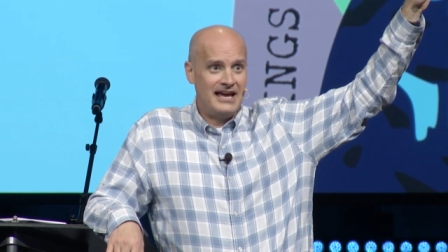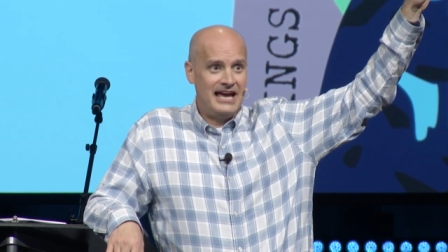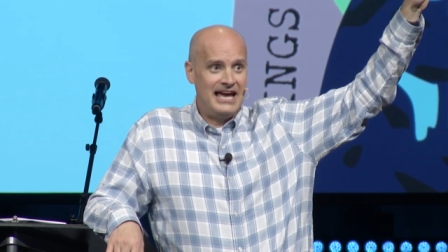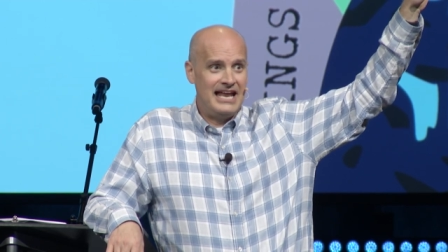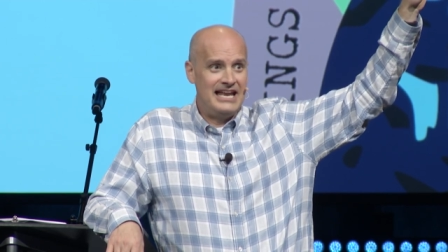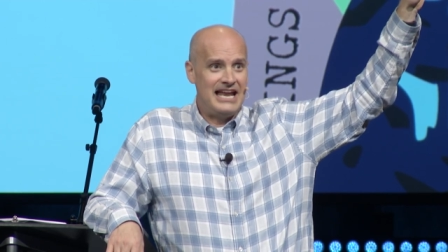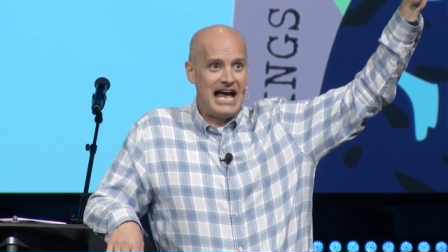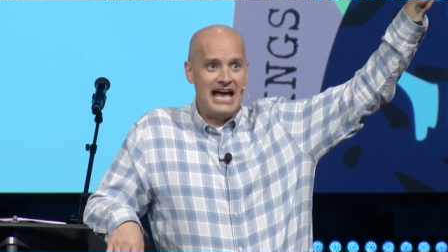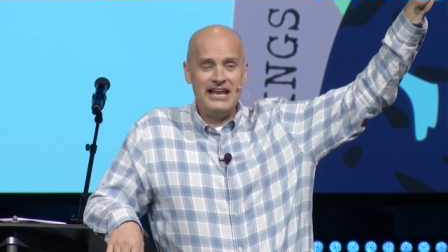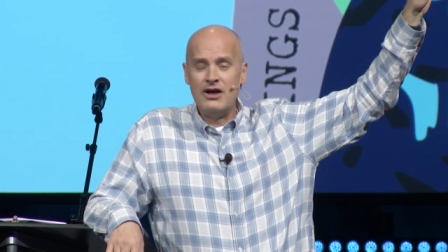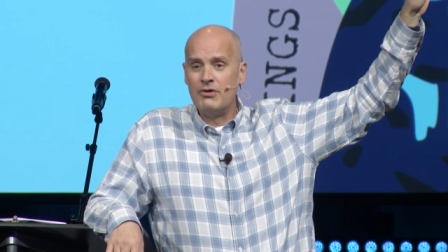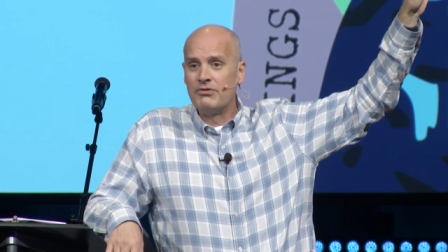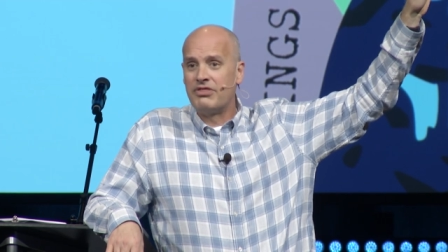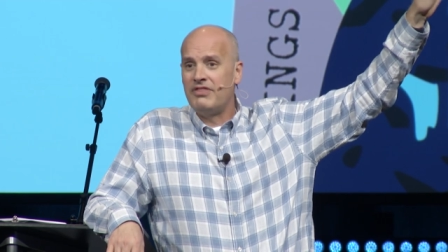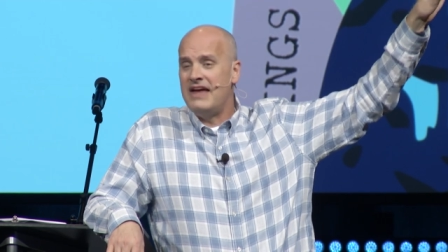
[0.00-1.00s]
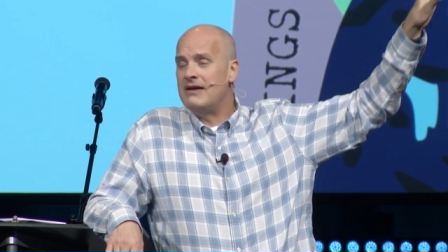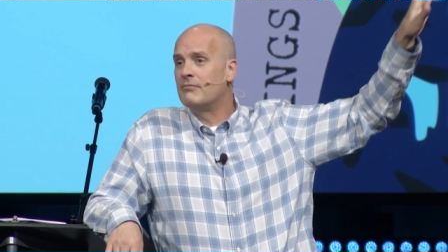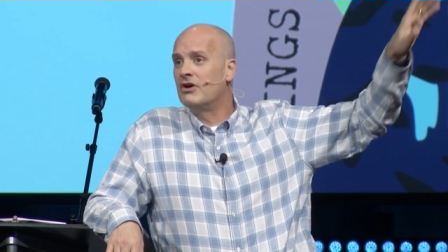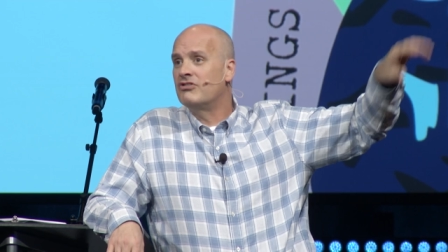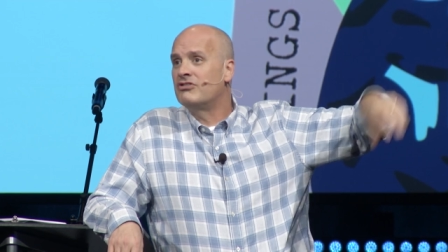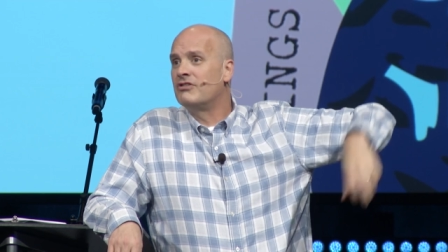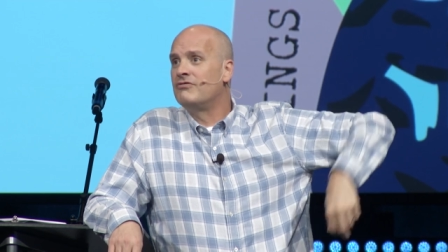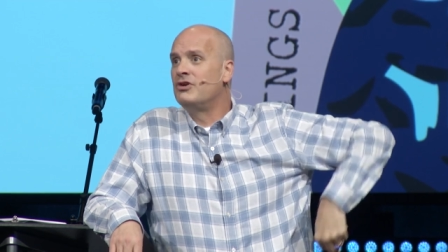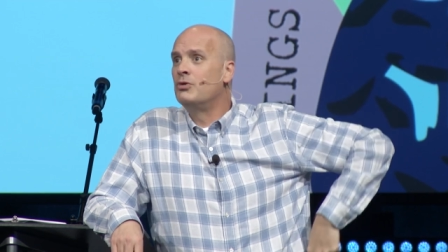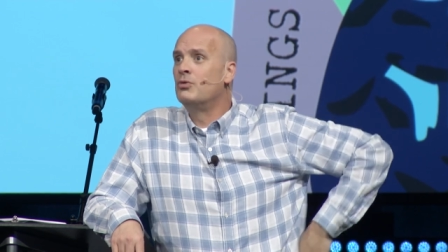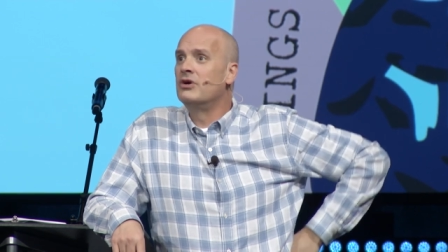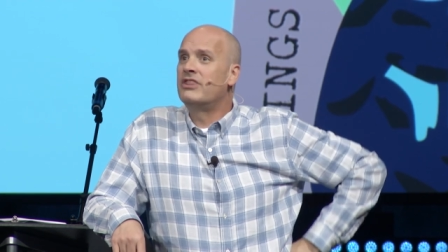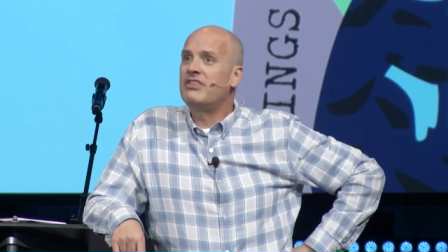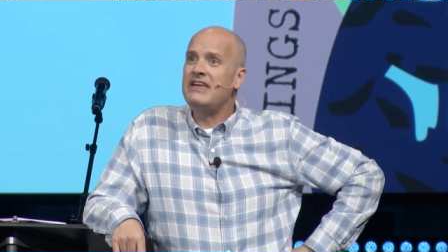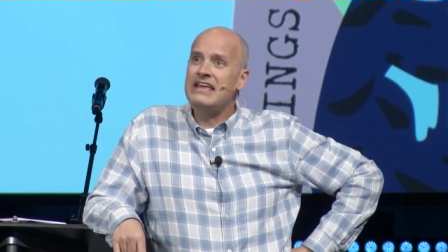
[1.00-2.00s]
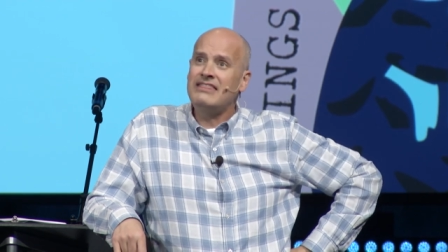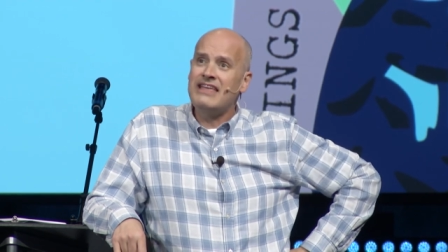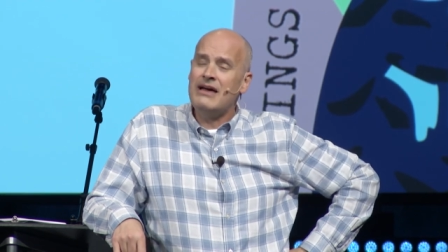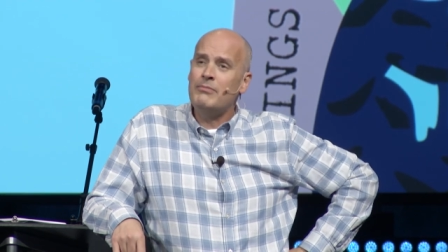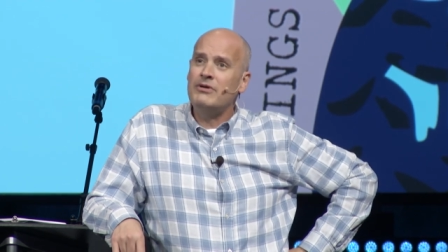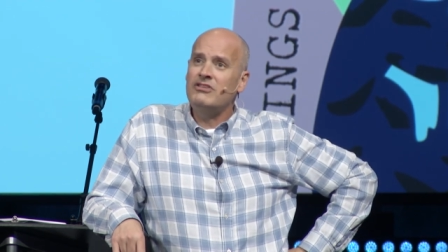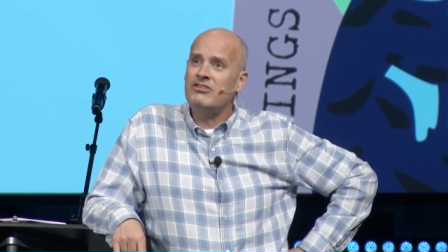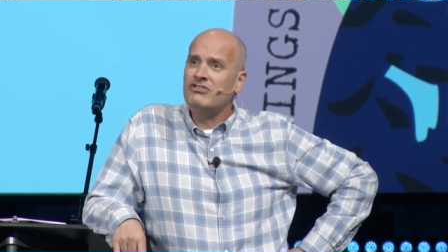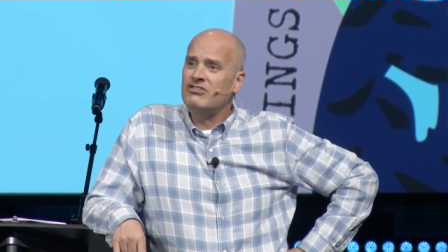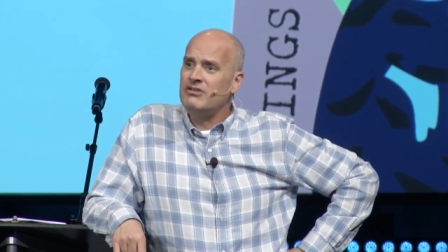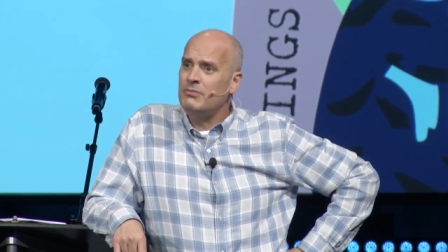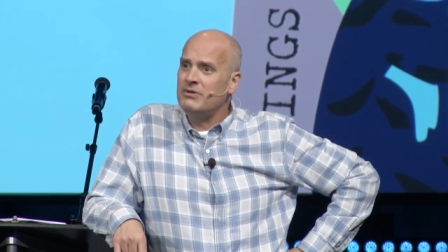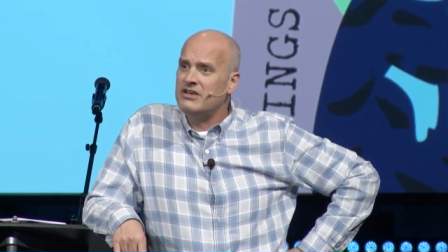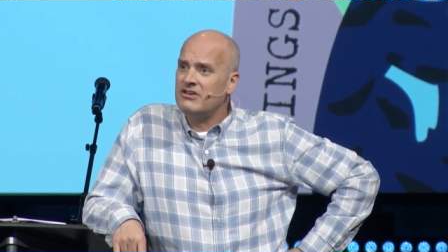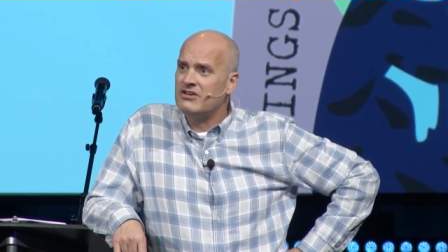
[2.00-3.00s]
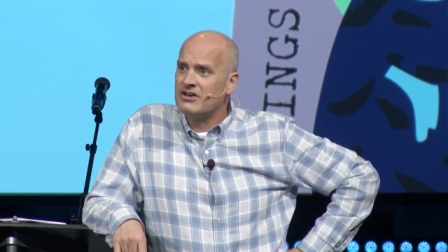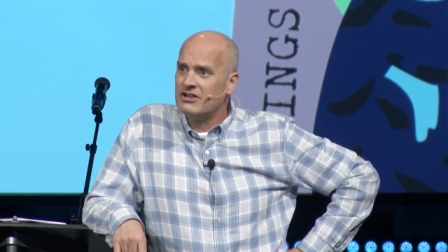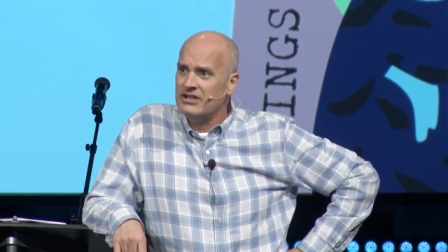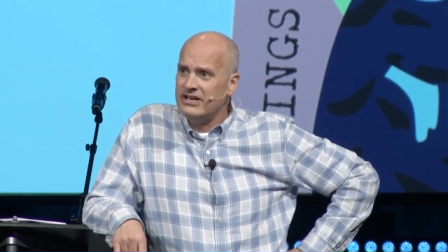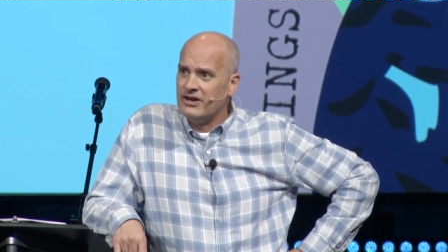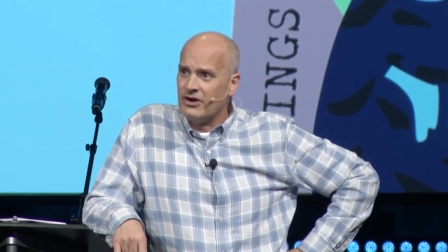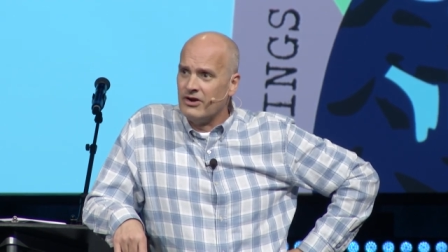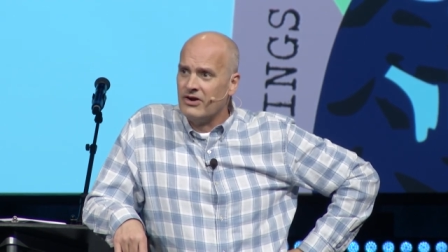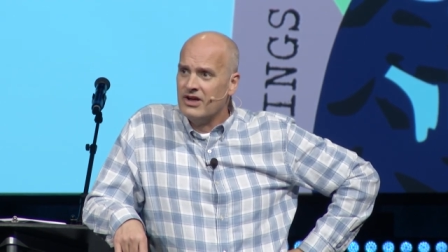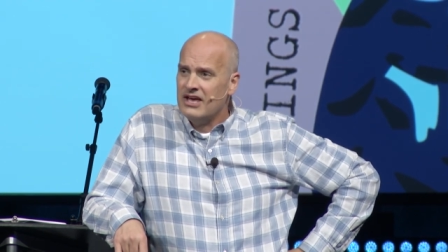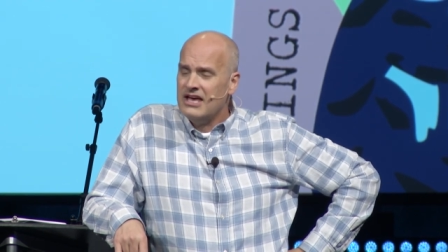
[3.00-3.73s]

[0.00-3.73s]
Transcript: And I don't think most of you would think that, but just to be clear,